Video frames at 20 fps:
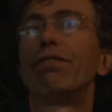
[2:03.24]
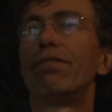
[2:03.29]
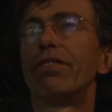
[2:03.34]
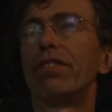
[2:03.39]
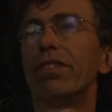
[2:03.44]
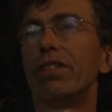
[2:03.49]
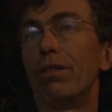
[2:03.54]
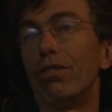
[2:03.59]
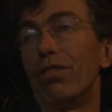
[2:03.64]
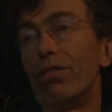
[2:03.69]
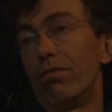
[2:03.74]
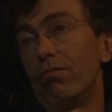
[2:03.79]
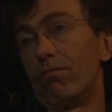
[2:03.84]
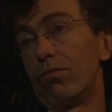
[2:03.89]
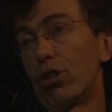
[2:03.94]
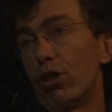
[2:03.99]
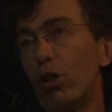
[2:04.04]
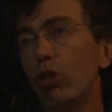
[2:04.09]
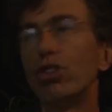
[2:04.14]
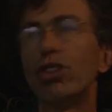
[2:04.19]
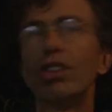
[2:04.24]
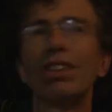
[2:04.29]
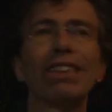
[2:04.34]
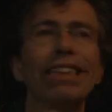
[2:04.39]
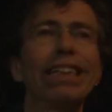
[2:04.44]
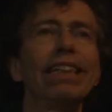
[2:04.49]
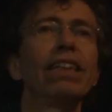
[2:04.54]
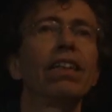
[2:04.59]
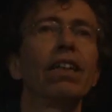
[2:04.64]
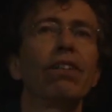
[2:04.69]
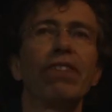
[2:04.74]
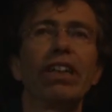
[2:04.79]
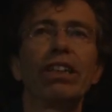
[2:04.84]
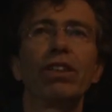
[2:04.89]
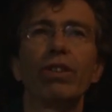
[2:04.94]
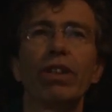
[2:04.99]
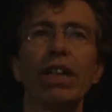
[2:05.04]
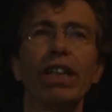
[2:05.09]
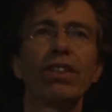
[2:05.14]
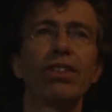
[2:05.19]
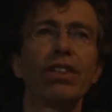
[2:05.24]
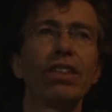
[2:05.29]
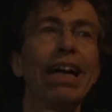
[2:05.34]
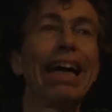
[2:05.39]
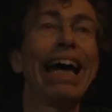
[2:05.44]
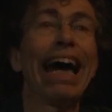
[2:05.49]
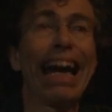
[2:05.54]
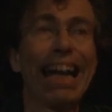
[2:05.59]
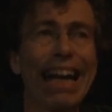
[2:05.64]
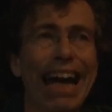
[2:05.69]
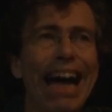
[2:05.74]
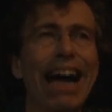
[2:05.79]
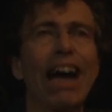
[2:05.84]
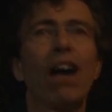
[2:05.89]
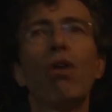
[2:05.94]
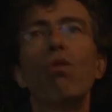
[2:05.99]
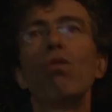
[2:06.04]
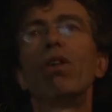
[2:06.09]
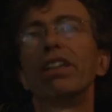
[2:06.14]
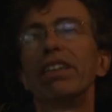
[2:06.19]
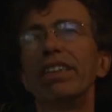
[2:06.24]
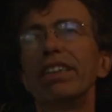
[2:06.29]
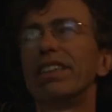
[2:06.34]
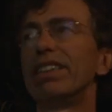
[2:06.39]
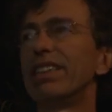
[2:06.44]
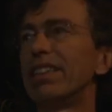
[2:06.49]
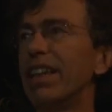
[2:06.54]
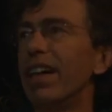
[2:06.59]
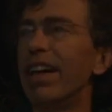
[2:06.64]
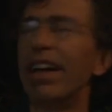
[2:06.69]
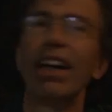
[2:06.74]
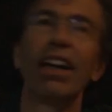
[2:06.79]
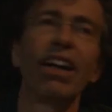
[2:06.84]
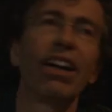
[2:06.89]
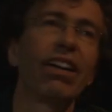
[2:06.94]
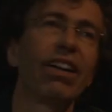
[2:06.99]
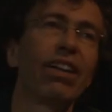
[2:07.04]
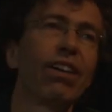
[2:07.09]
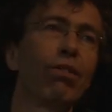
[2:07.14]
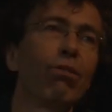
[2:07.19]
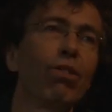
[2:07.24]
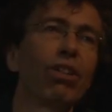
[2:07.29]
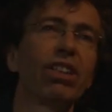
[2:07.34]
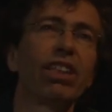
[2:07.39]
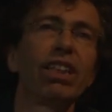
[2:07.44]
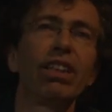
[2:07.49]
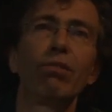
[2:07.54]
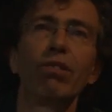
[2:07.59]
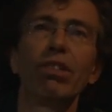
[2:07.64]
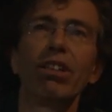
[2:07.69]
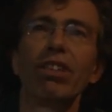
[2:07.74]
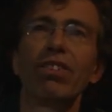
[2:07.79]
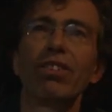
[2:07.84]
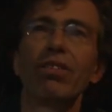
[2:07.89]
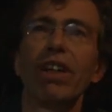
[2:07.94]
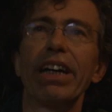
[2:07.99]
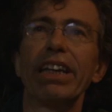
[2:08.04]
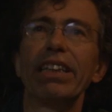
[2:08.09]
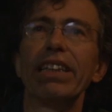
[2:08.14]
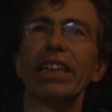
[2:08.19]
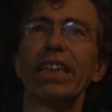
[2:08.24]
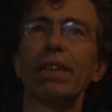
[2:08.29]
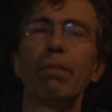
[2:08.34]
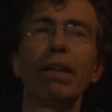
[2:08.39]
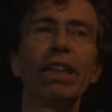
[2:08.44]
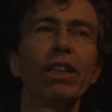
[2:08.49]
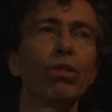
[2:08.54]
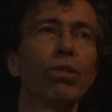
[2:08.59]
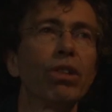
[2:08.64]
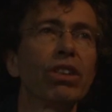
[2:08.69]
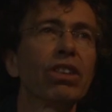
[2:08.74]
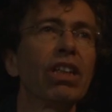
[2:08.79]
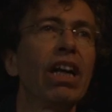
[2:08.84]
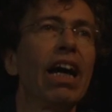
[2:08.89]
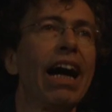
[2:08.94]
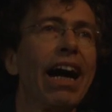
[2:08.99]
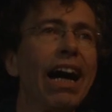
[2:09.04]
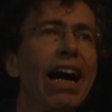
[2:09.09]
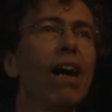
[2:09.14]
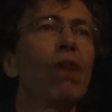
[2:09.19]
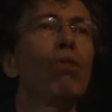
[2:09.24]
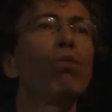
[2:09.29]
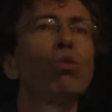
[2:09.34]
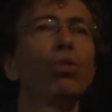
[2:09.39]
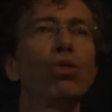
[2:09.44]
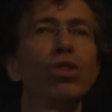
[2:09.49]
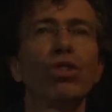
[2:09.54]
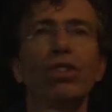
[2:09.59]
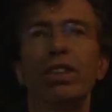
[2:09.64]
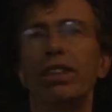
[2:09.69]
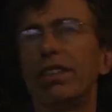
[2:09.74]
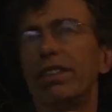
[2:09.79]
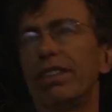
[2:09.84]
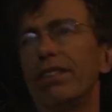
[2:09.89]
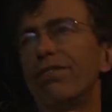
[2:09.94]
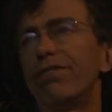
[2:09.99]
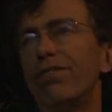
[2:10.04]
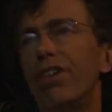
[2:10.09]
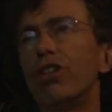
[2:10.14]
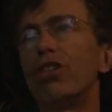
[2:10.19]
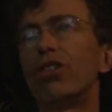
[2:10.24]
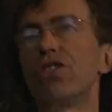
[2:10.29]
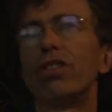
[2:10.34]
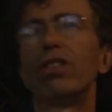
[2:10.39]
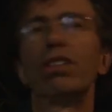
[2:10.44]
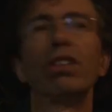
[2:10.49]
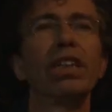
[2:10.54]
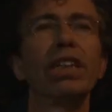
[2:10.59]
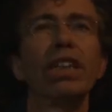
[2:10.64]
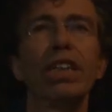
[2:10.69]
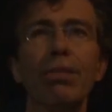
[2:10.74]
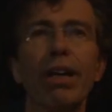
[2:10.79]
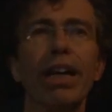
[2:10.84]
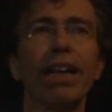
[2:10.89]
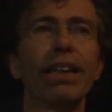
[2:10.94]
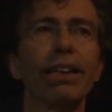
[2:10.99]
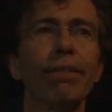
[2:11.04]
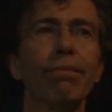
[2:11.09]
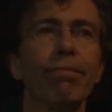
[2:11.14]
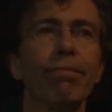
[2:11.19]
of, the conscious killing of education, and how, and this is what he will try and explain to us, how does it function in Iraq?